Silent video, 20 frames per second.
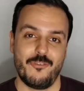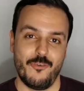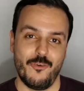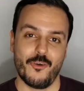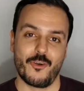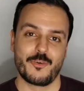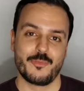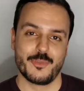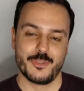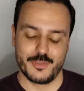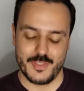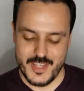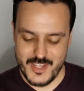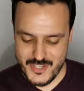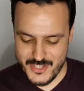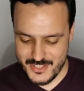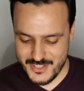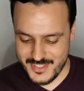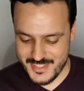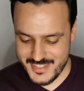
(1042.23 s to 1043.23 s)

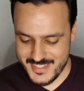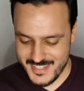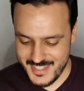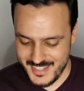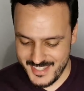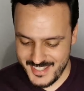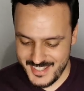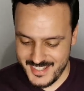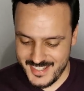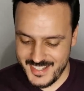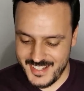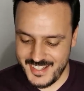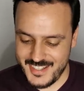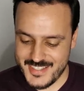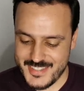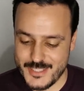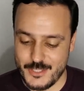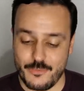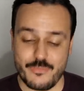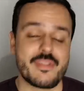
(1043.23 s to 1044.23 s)
formulations.
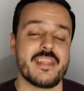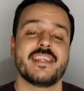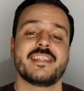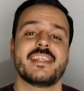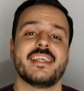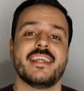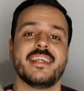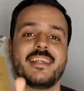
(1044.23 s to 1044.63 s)
Uh, so this